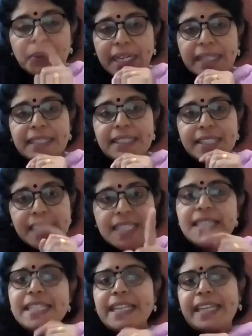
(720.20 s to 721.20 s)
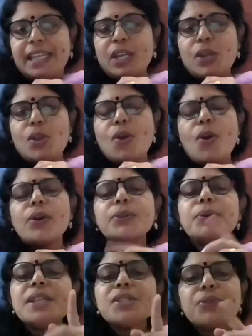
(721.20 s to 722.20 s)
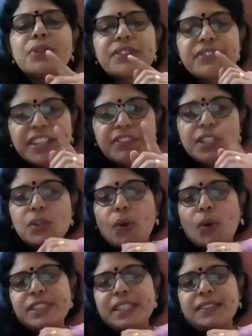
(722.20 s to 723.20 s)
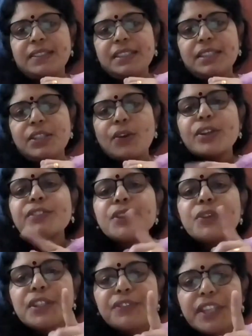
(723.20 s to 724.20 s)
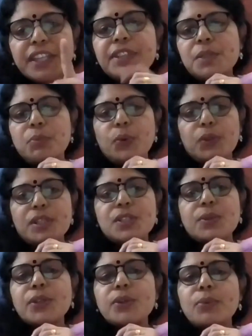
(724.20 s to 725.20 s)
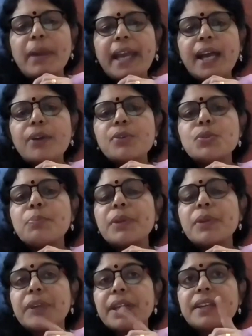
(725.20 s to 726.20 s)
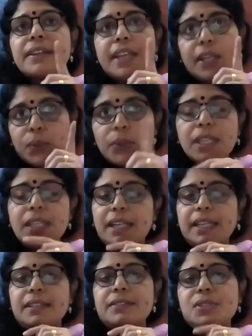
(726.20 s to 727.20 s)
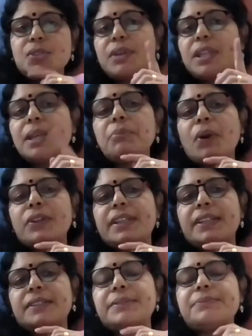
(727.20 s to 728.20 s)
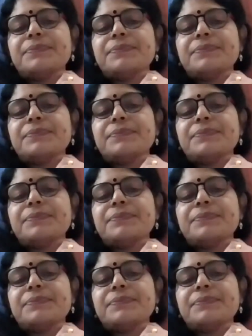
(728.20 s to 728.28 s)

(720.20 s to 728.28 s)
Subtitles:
you read recently, or who is your favorite author, or your favorite book, so you may have to prepare accordingly. It's very important.